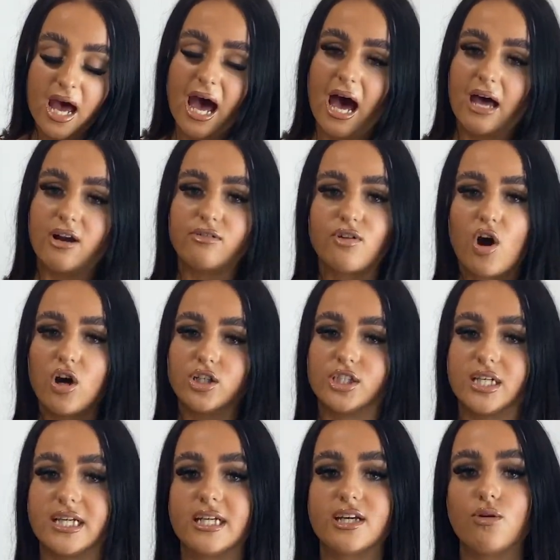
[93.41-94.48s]
and of course
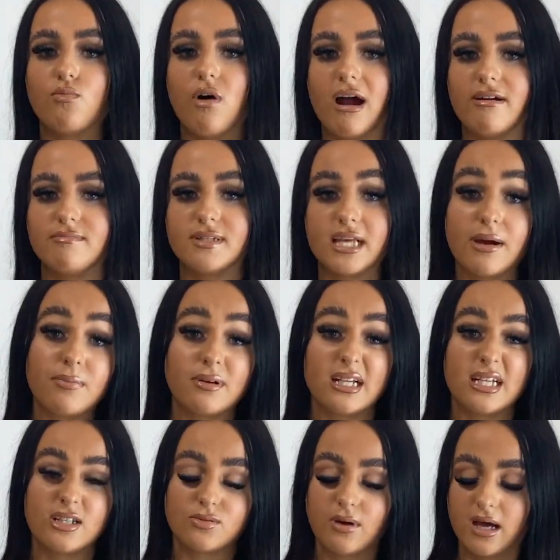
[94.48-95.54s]
like you can wear them separately
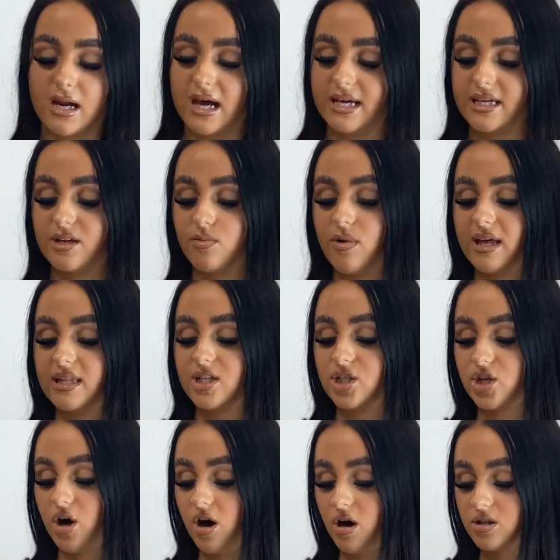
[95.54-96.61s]
as well, like you can wear the
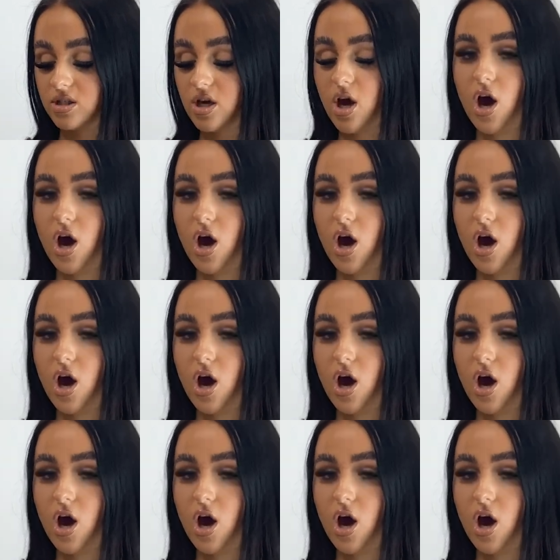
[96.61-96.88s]
shorts